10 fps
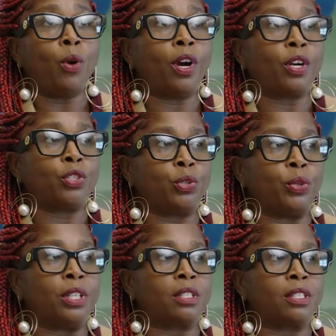want our
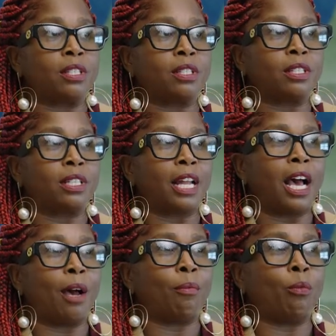students to
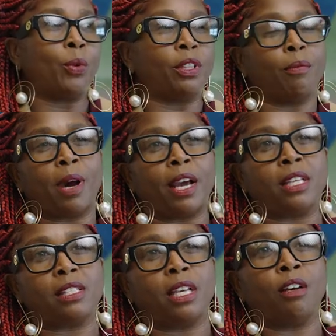stop with the
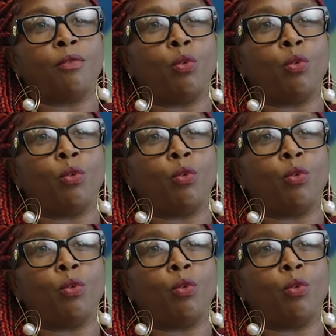mindset of